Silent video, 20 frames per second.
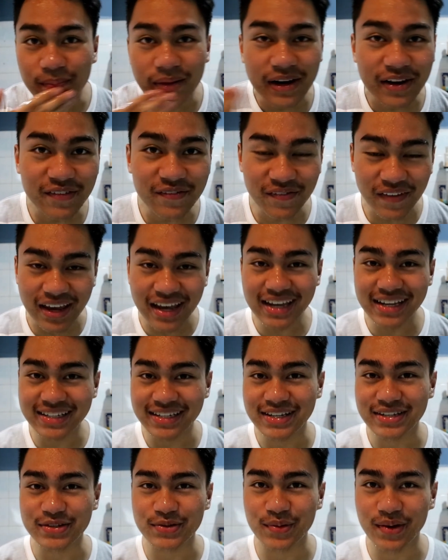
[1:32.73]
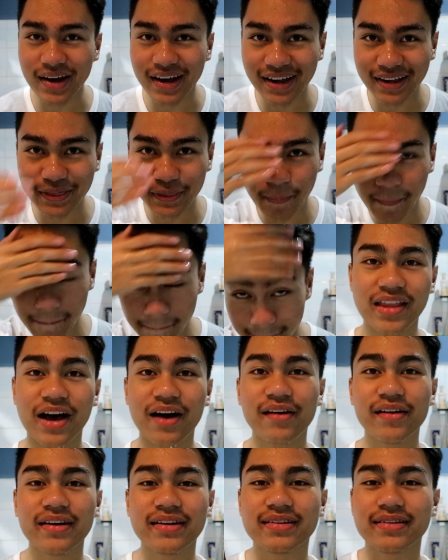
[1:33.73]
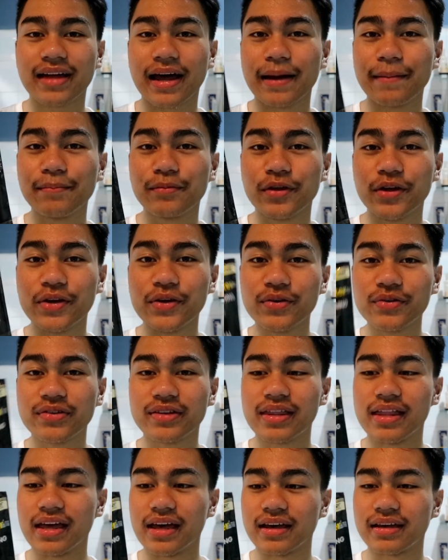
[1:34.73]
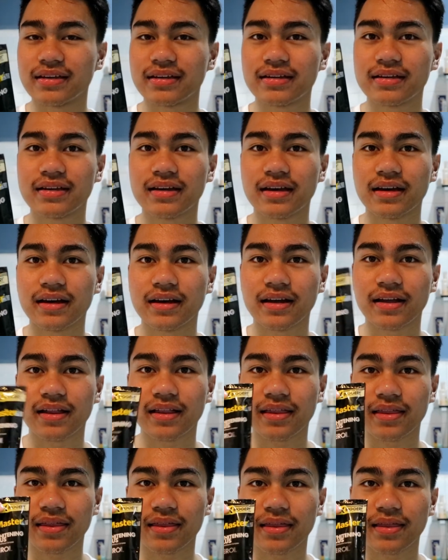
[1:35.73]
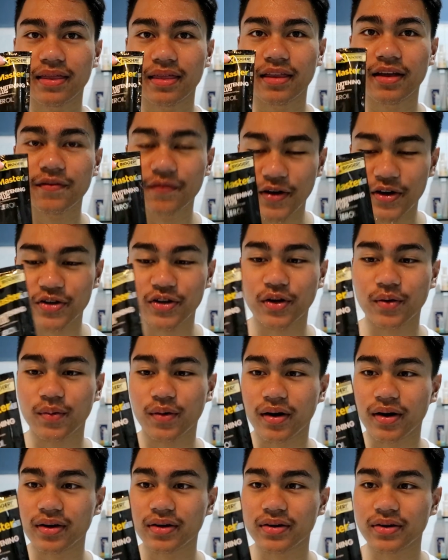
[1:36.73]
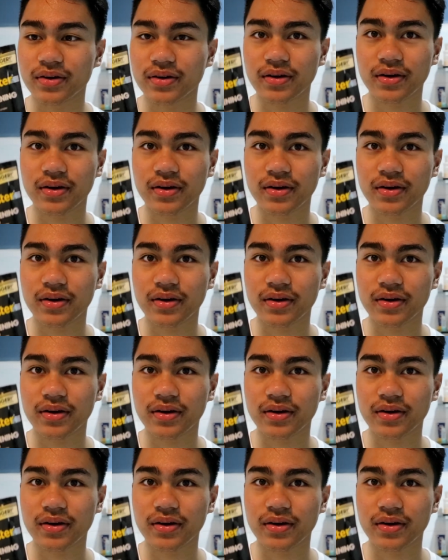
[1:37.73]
my face is wet. Now it's time to use this, the facial wash.